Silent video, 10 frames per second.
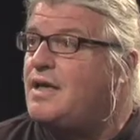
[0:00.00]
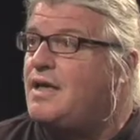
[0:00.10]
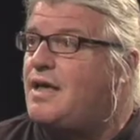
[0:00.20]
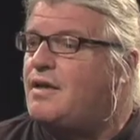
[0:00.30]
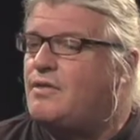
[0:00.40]

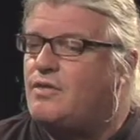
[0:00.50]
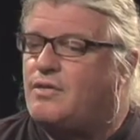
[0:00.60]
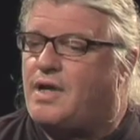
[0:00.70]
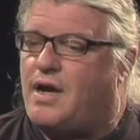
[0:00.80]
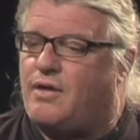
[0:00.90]
and
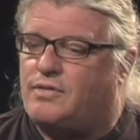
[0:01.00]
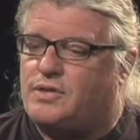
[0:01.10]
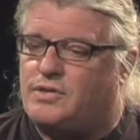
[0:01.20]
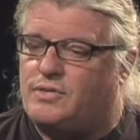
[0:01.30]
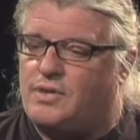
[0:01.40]
learn how
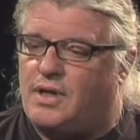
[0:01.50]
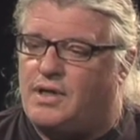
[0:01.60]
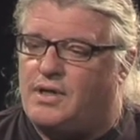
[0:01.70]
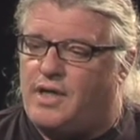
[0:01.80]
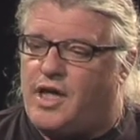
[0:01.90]

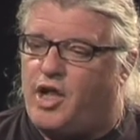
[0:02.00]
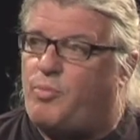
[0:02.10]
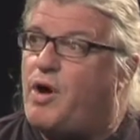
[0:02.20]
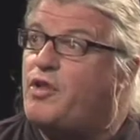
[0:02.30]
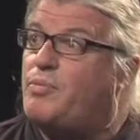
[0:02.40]
to
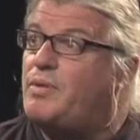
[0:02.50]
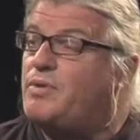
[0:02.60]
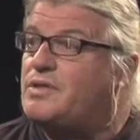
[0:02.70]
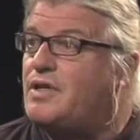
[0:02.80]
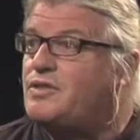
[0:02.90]
help other
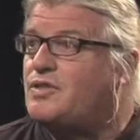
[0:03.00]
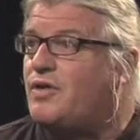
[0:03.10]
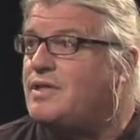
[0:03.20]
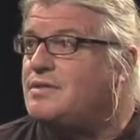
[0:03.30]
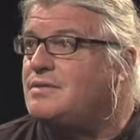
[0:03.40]
people tell
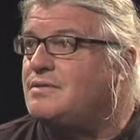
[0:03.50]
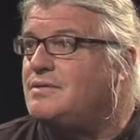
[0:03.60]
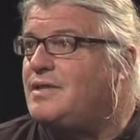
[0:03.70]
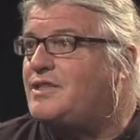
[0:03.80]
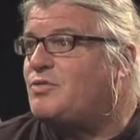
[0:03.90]
stories.
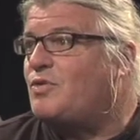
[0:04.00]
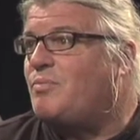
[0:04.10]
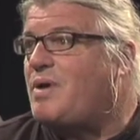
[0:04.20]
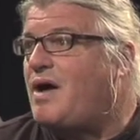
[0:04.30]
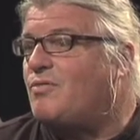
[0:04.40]
And that's what we're
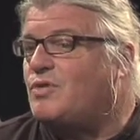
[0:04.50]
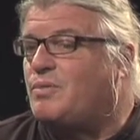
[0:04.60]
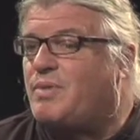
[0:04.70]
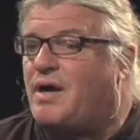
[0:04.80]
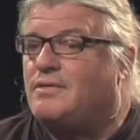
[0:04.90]
about. We're
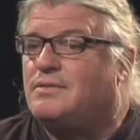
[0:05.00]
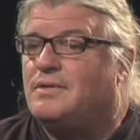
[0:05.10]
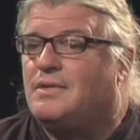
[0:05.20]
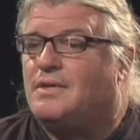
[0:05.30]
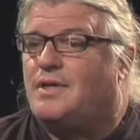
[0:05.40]
about
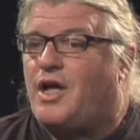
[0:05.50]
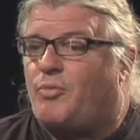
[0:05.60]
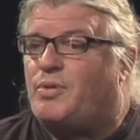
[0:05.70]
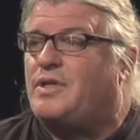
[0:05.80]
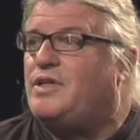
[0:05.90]

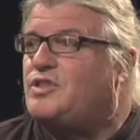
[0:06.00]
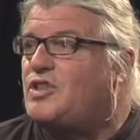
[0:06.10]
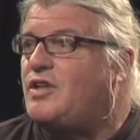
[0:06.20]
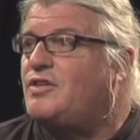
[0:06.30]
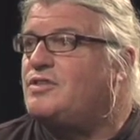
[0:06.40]
helping each
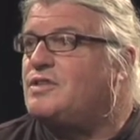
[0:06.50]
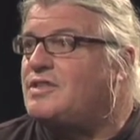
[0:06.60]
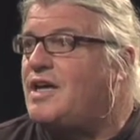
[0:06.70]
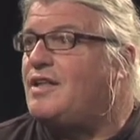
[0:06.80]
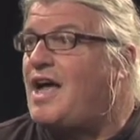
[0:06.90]
other to
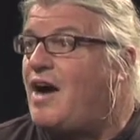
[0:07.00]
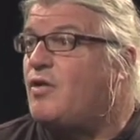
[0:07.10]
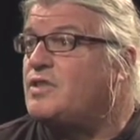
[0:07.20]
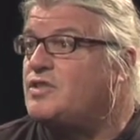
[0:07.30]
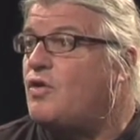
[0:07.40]
tell
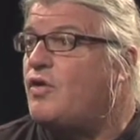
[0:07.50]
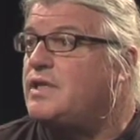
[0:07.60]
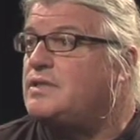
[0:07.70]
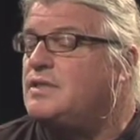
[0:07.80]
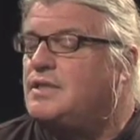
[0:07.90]
our
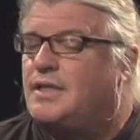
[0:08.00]
stories.